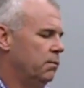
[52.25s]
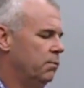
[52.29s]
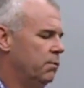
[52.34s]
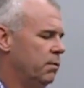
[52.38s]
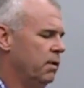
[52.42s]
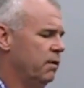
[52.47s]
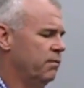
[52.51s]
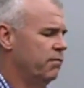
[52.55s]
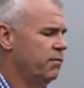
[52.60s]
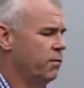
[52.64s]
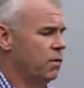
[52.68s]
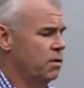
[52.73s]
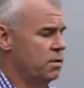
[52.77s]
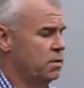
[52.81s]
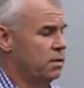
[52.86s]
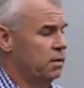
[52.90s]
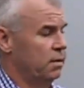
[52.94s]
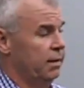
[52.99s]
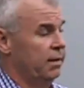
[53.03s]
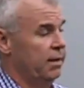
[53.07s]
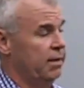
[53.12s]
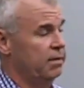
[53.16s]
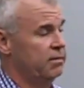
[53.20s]
but
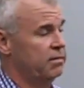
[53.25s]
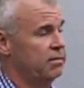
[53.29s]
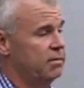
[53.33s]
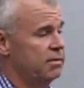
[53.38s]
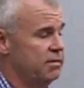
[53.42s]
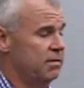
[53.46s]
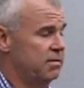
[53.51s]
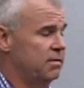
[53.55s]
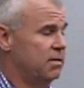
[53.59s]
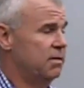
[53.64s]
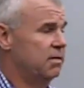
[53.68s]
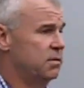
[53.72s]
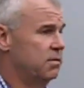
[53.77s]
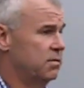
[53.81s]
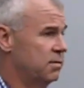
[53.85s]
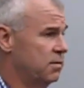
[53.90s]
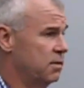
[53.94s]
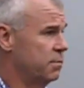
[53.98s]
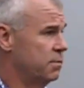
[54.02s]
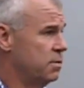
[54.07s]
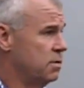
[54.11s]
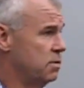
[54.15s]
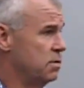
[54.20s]
unfortunately, he has the disease of
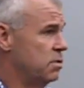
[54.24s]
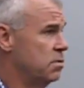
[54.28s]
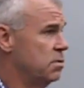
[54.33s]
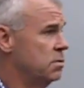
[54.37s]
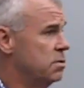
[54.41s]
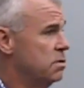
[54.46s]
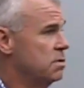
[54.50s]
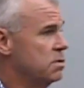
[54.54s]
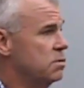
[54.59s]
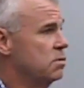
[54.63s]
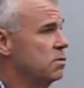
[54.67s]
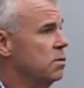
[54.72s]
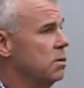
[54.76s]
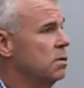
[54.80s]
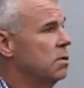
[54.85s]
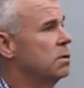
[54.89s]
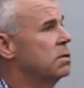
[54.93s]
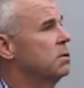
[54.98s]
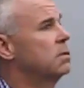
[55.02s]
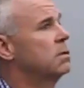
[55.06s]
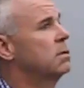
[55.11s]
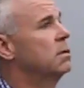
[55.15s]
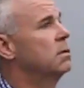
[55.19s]
substance use disorder.